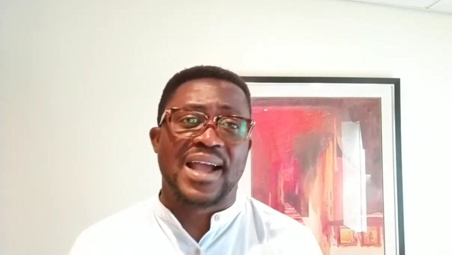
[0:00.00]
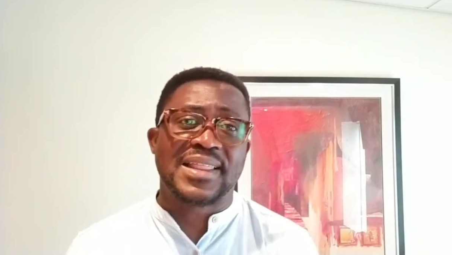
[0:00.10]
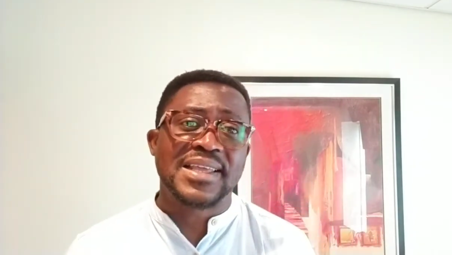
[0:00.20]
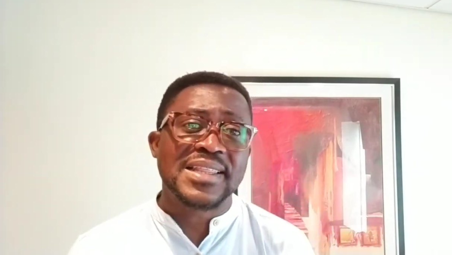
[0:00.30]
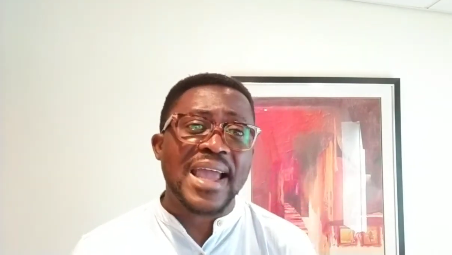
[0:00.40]
I
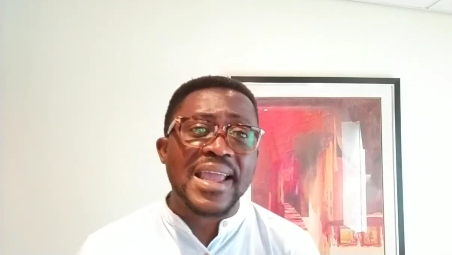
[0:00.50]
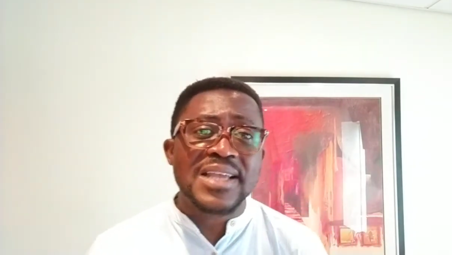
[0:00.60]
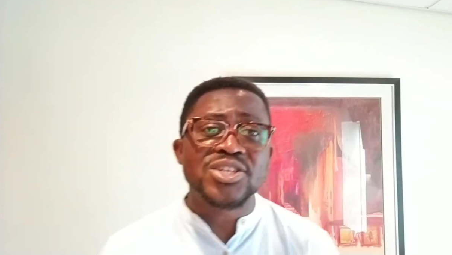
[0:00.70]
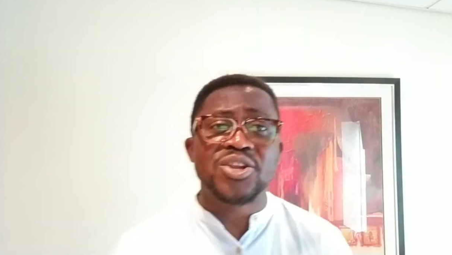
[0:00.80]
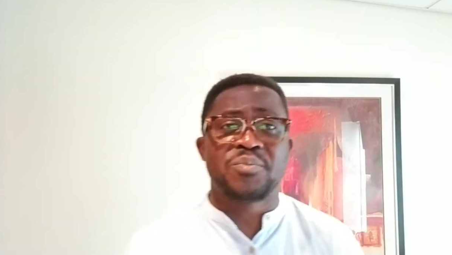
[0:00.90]
think there
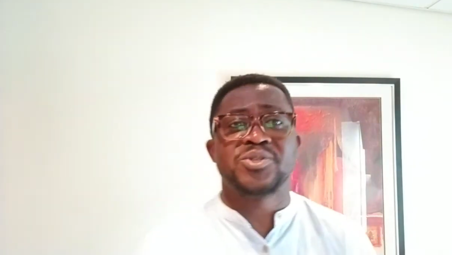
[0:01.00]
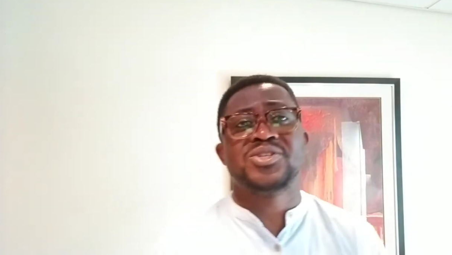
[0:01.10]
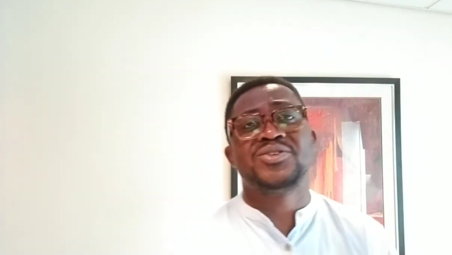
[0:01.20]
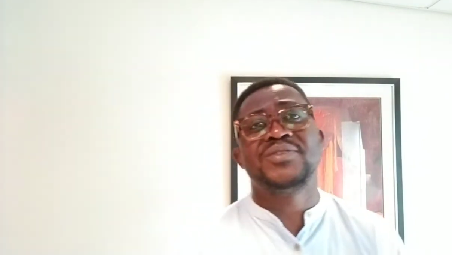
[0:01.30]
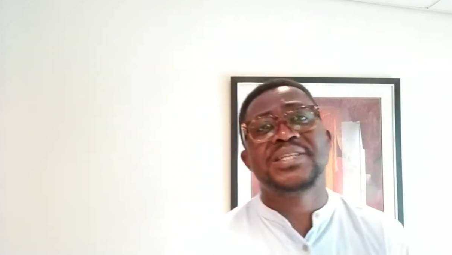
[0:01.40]
is an
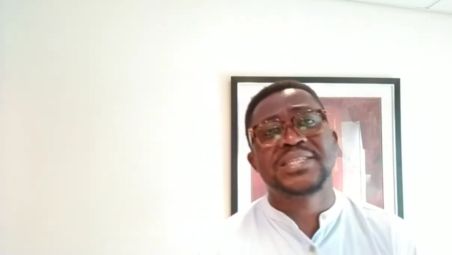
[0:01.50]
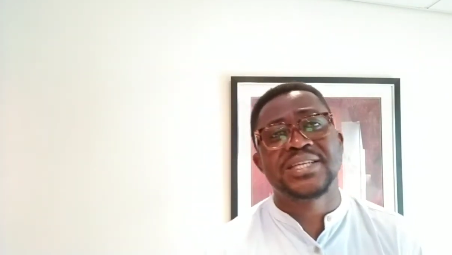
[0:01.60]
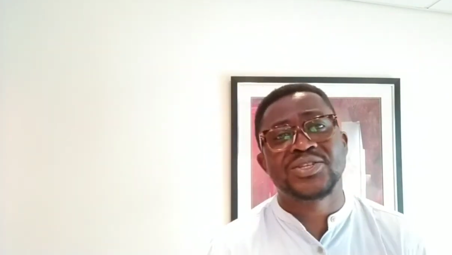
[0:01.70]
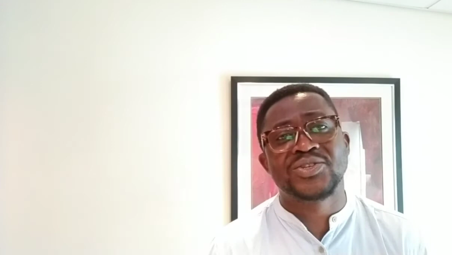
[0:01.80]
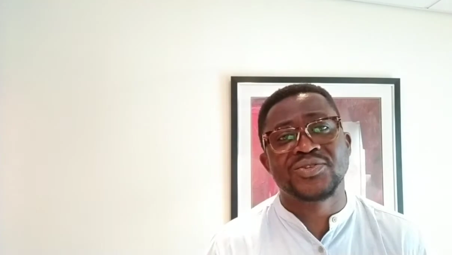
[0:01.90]

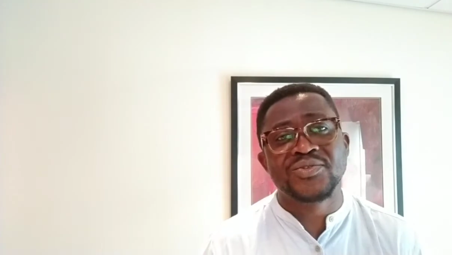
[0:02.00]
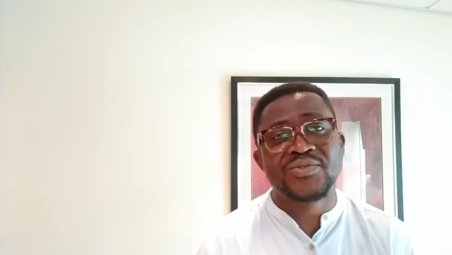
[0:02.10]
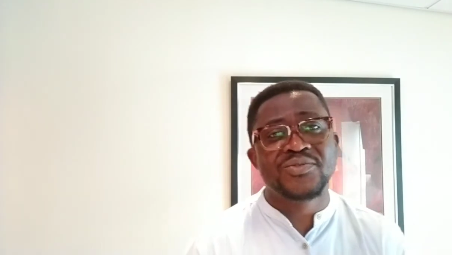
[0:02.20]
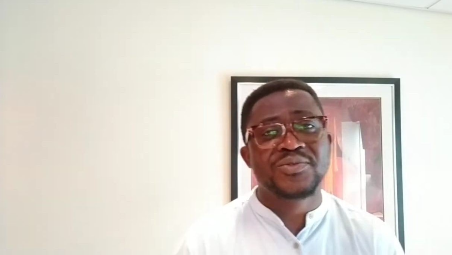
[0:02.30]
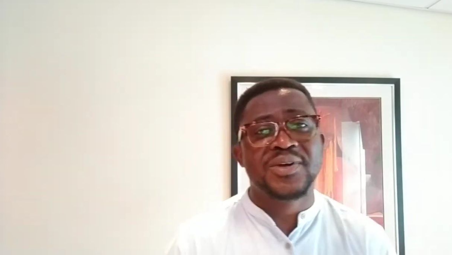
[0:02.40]
opportunity
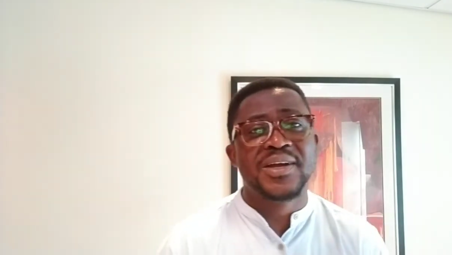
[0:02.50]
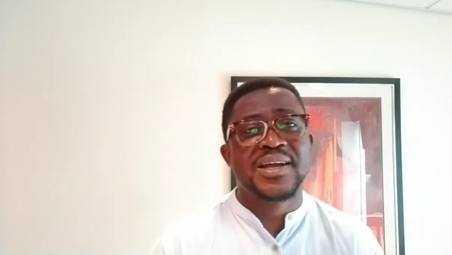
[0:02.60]
to